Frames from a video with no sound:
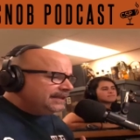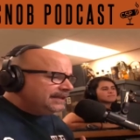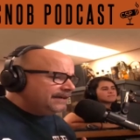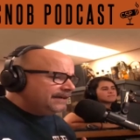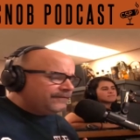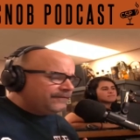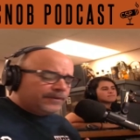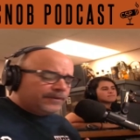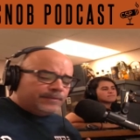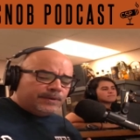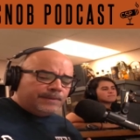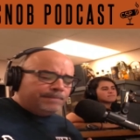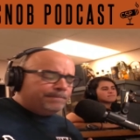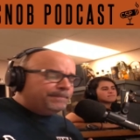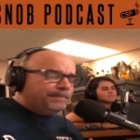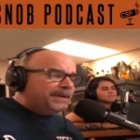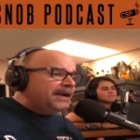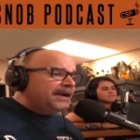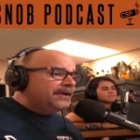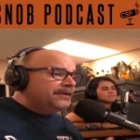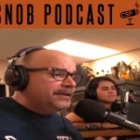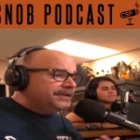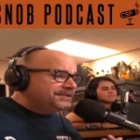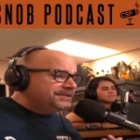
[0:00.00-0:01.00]
that from a
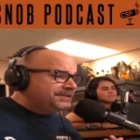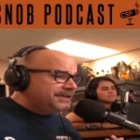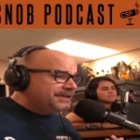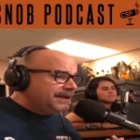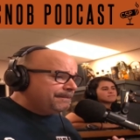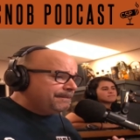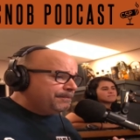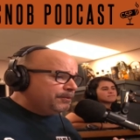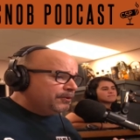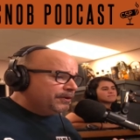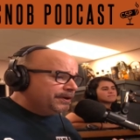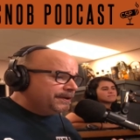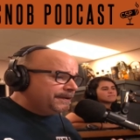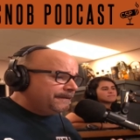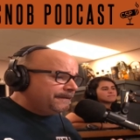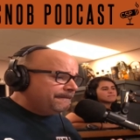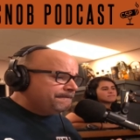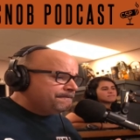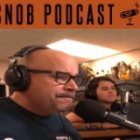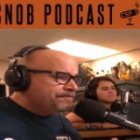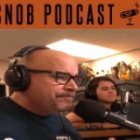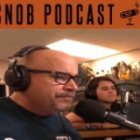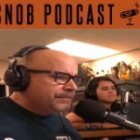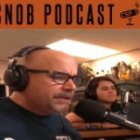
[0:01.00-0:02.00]
pairing standpoint.
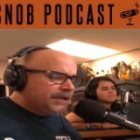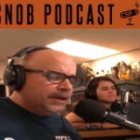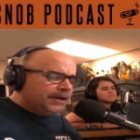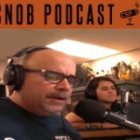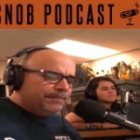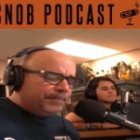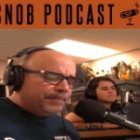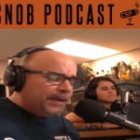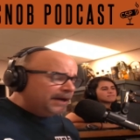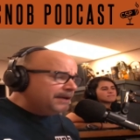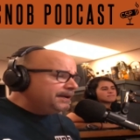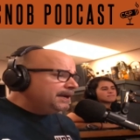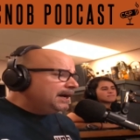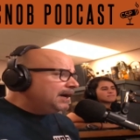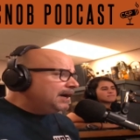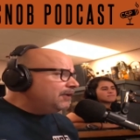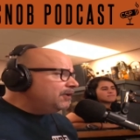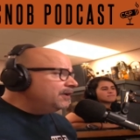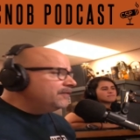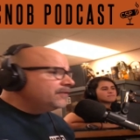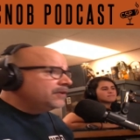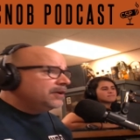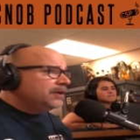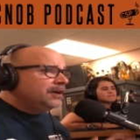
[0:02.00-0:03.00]
Jim, but
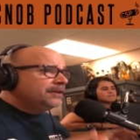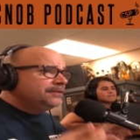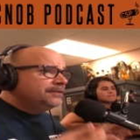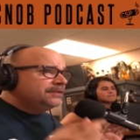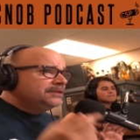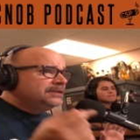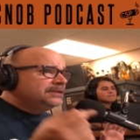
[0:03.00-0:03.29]
however, does